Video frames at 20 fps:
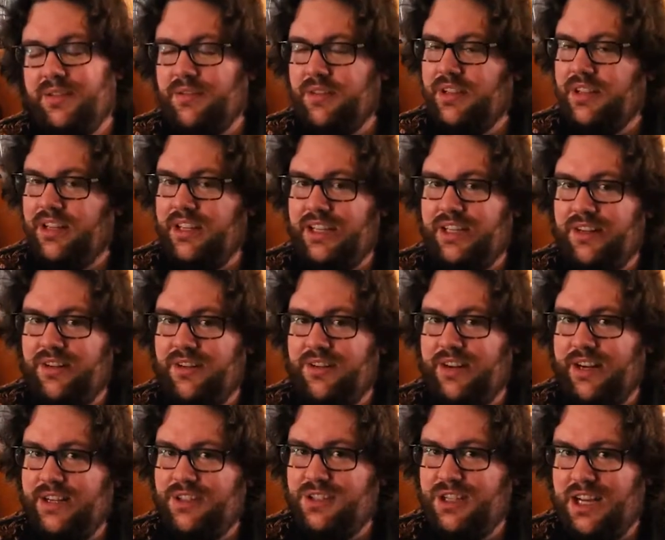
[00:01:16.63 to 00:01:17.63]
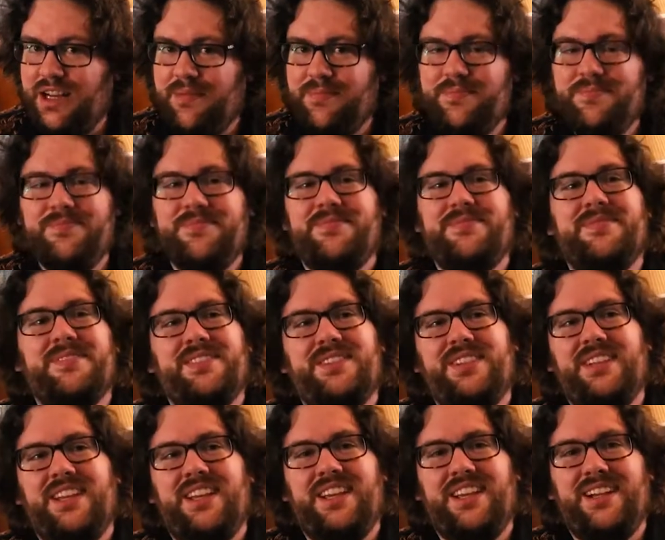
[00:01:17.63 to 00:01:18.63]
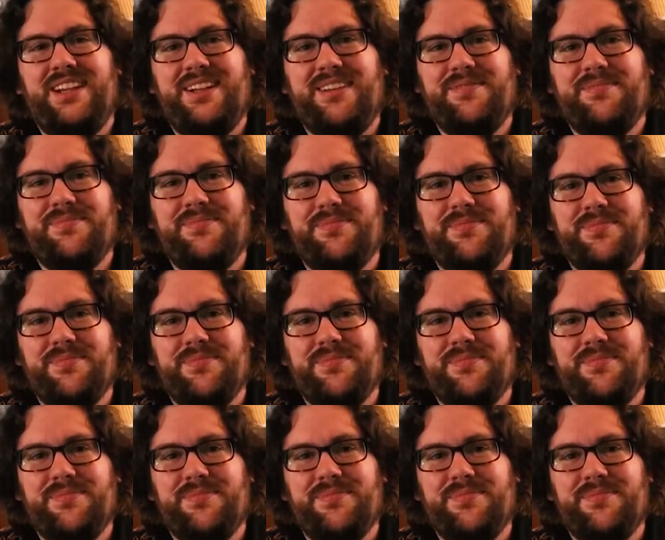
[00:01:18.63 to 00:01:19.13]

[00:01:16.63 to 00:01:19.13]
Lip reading: and he did a great job. And I'm